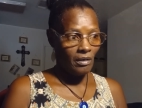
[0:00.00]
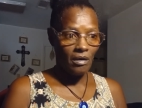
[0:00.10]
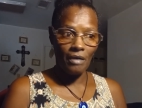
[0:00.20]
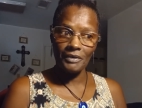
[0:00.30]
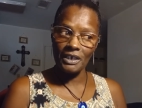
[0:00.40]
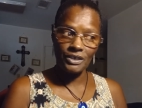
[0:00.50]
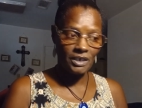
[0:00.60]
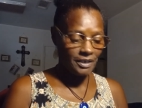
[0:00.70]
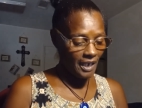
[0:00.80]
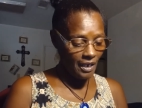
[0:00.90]
Calm that
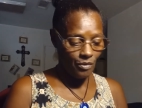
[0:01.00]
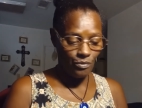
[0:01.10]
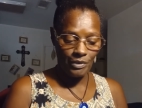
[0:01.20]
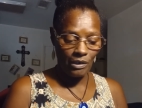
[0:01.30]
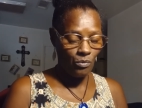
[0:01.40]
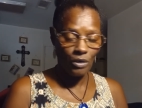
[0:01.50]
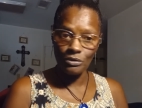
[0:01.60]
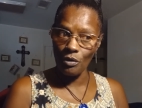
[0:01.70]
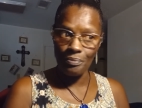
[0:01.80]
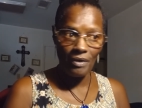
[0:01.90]
shit down. We don't want
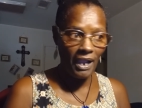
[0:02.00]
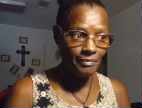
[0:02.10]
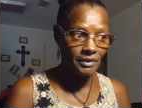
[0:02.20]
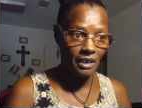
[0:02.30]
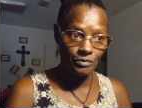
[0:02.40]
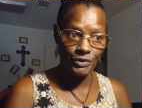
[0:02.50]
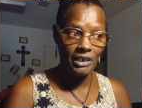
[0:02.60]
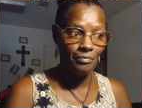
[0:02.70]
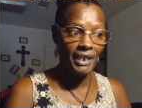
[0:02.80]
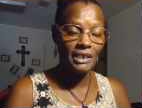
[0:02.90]
no problem, cause we
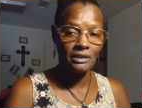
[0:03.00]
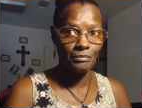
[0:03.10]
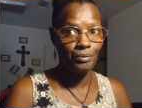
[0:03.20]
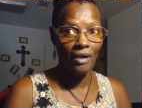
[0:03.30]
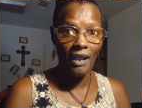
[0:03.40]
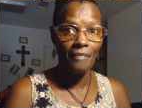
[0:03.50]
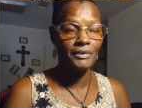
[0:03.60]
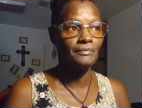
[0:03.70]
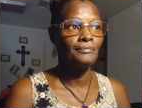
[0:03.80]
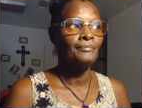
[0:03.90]
can make it some
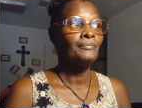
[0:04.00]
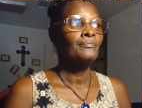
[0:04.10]
problem."